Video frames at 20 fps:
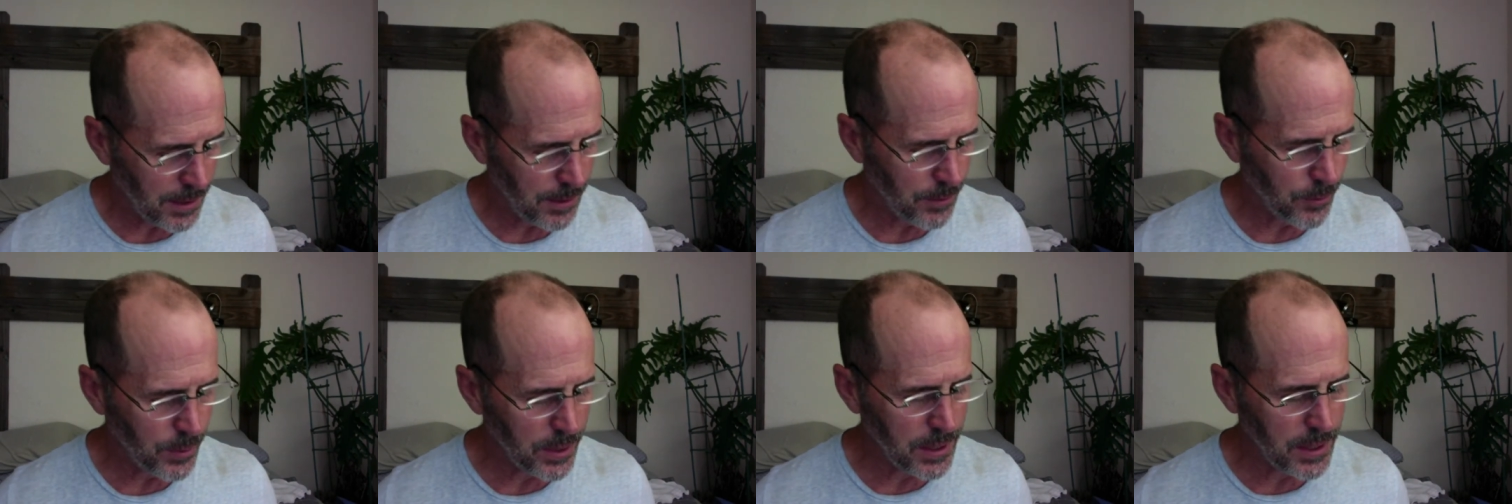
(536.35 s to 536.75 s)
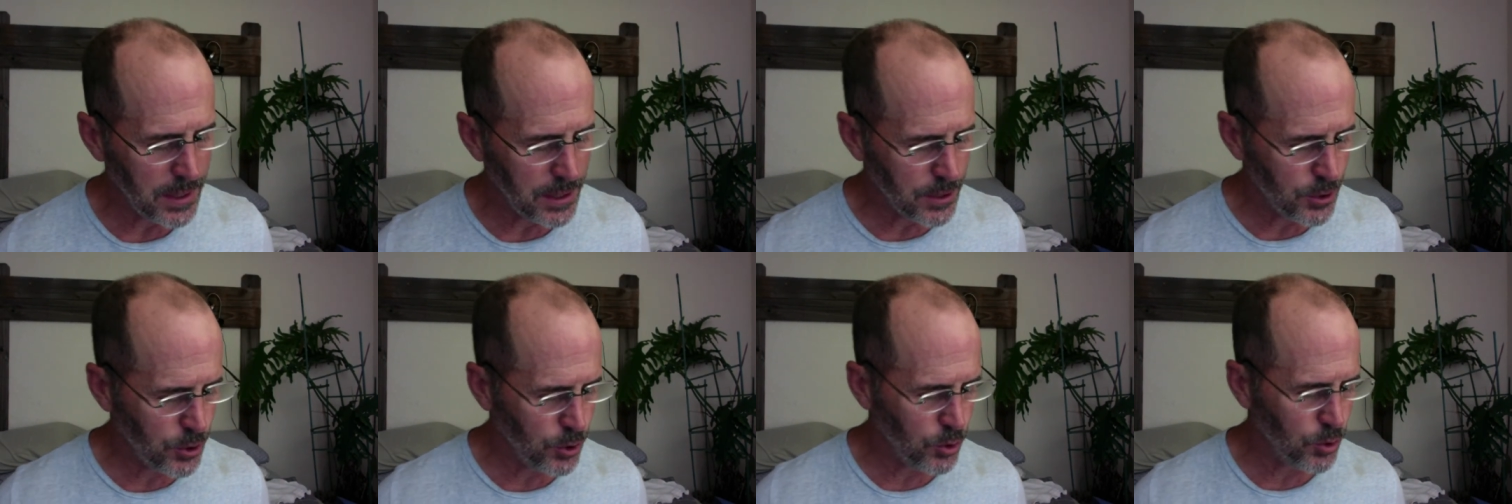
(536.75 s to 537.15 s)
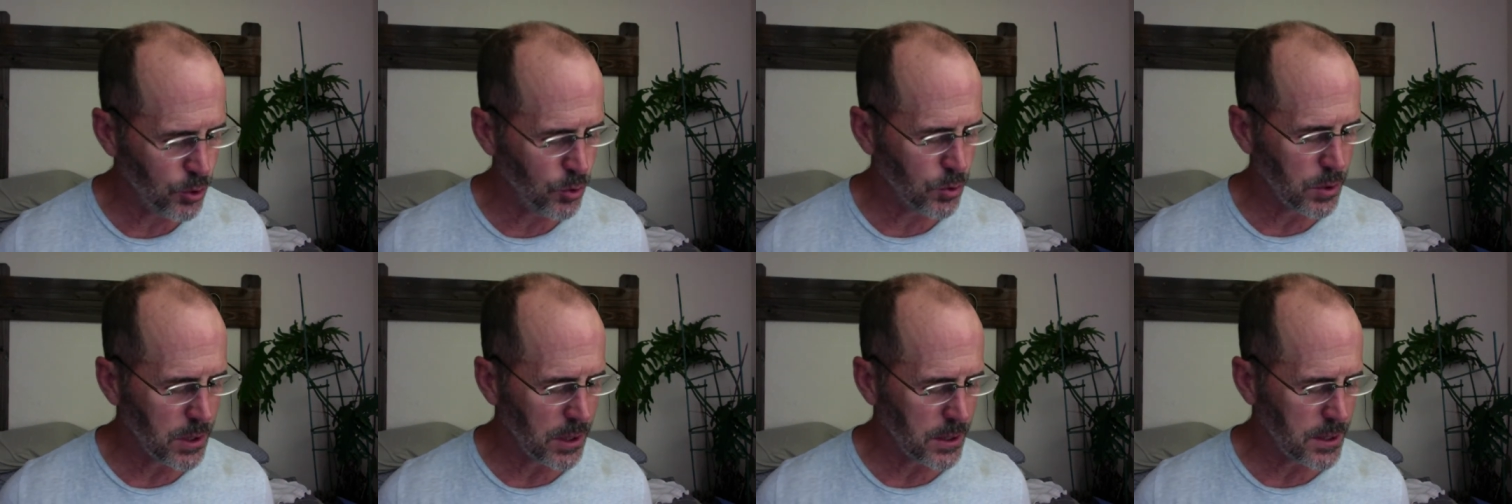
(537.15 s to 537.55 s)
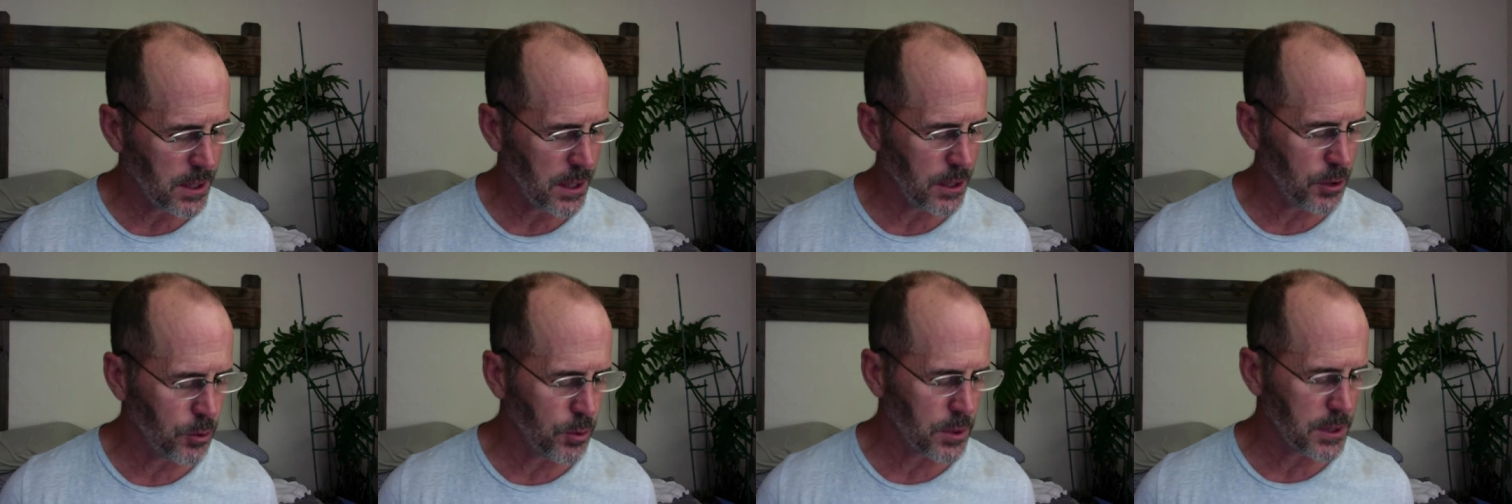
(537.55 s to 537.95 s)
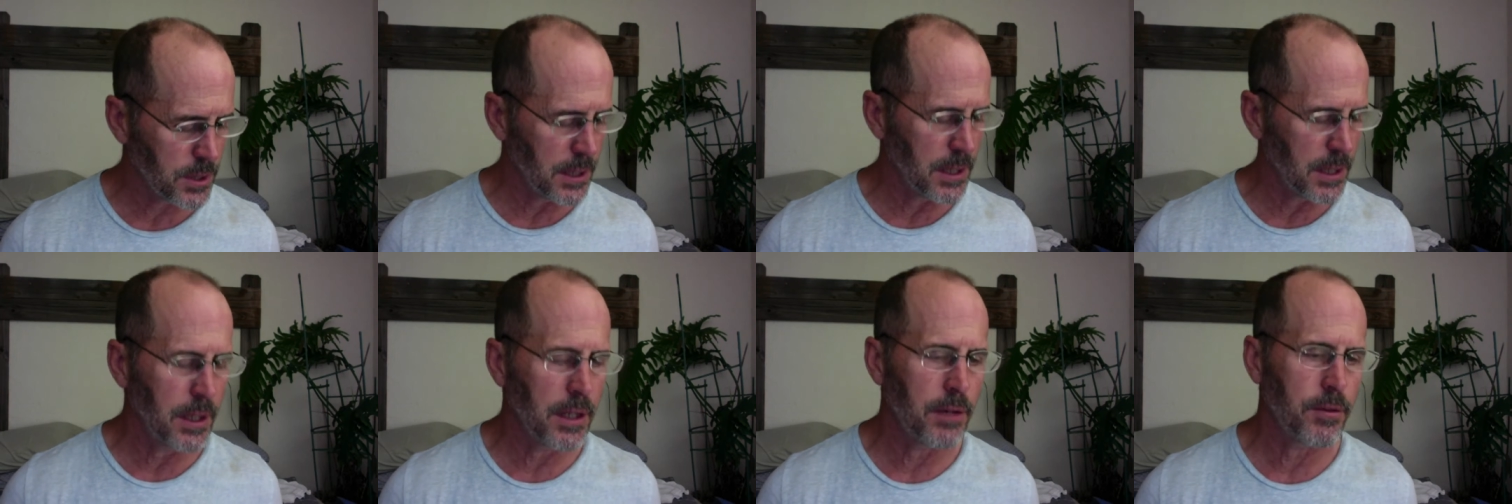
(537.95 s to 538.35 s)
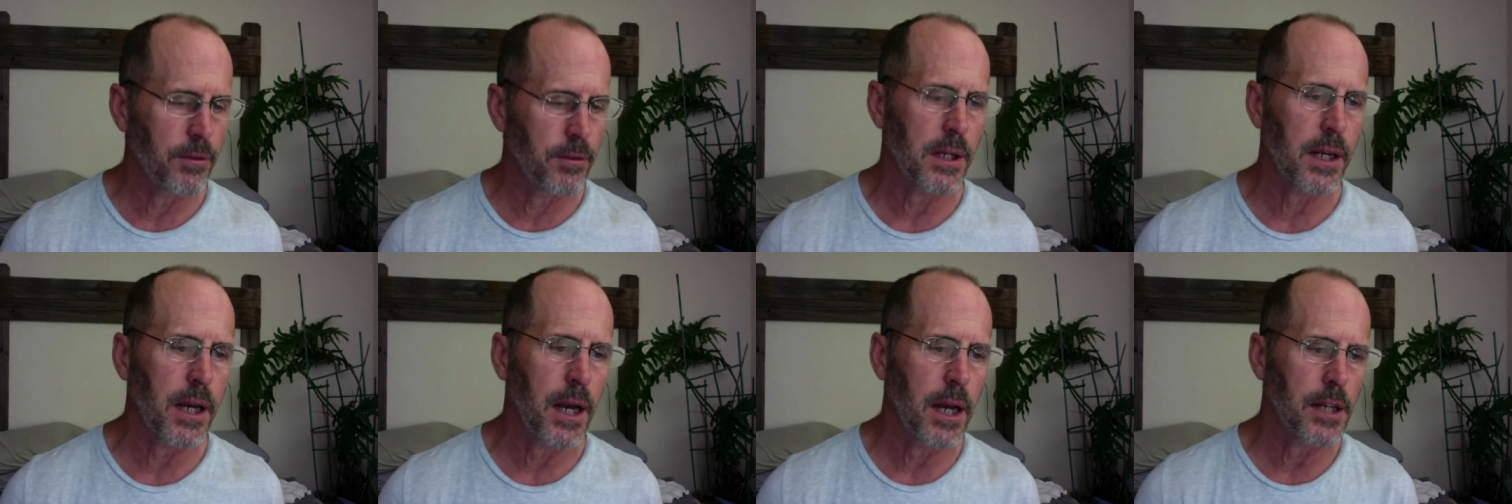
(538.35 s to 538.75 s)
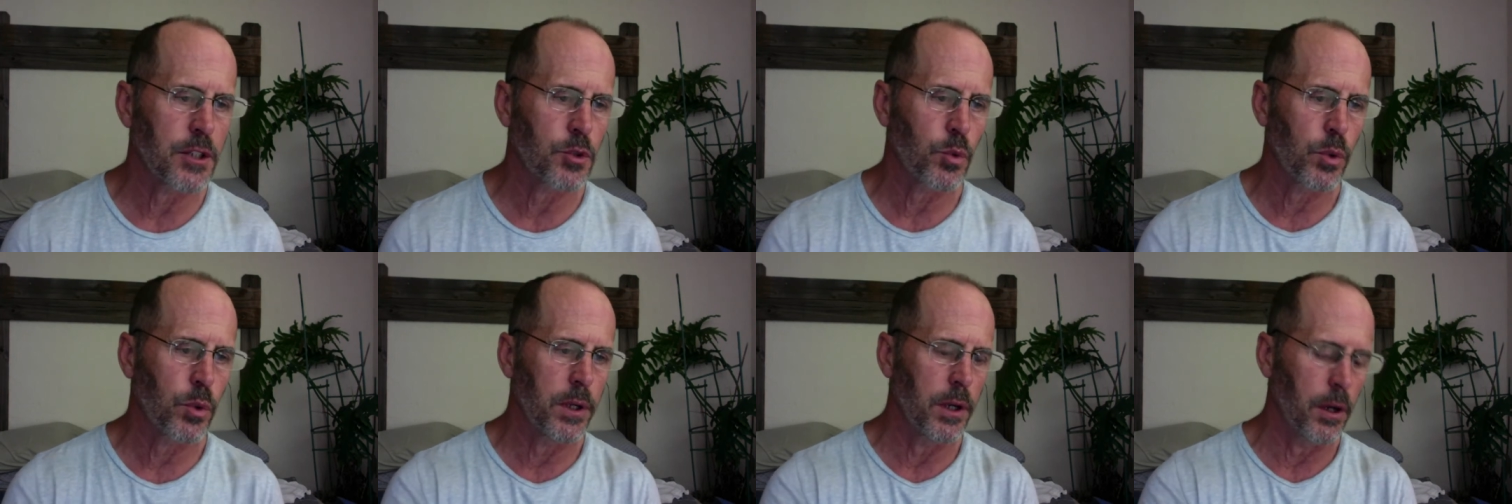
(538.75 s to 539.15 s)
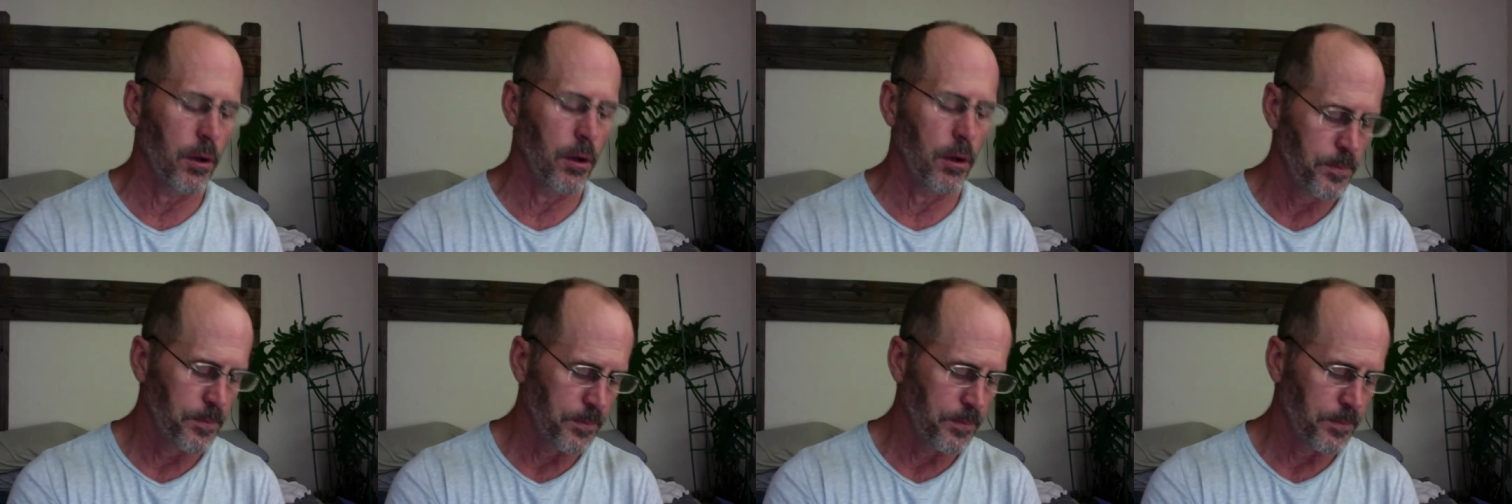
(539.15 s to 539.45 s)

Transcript: We need to continuously live in God's will.